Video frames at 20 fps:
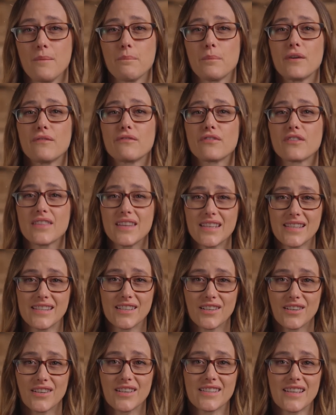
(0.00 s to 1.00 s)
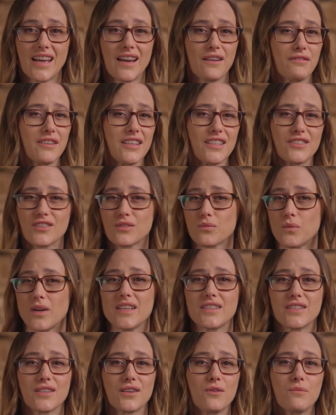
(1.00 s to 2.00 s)
But for this series, I really just
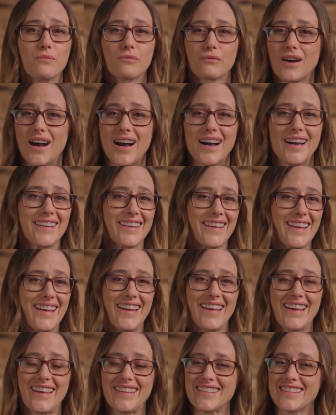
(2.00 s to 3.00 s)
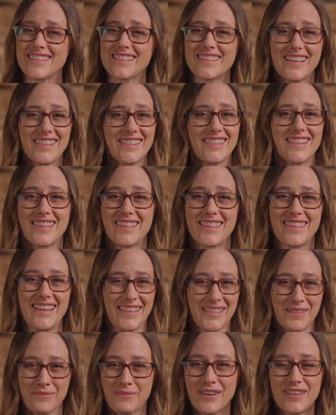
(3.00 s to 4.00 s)
wanted to go broad and discuss the
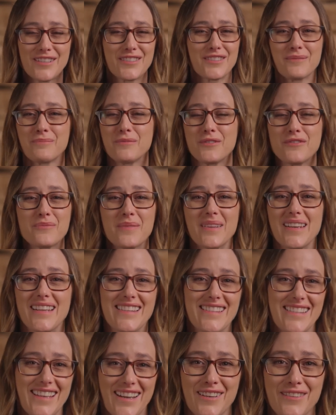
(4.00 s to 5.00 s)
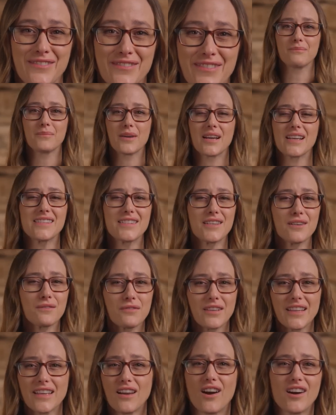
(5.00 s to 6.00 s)
experiential movement itself, because there
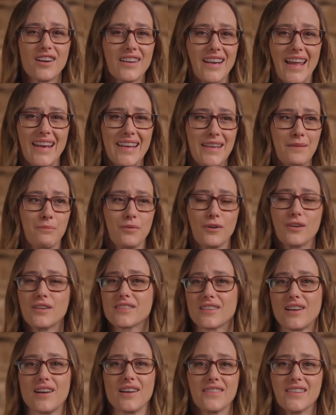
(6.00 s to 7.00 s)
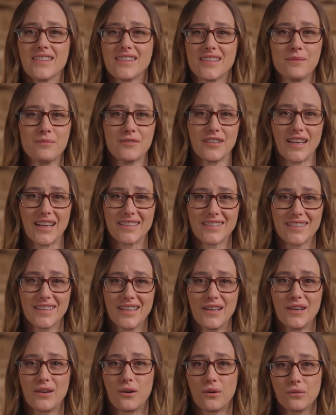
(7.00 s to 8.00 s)
really aren't any books on the subject,
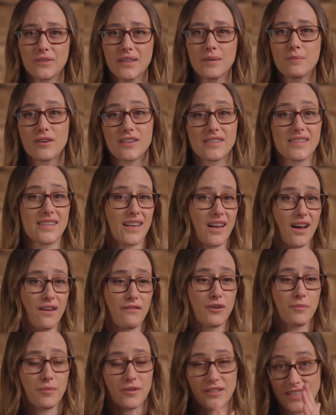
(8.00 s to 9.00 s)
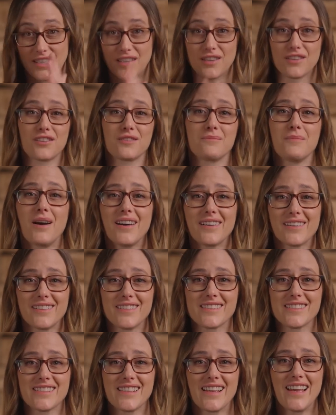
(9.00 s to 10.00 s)
only books that cover particular
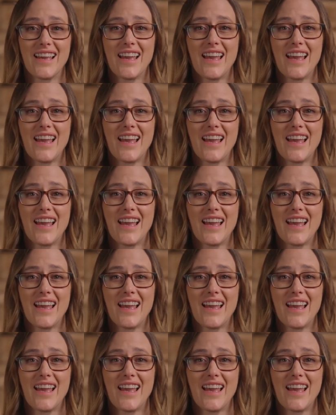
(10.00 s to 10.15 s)
models.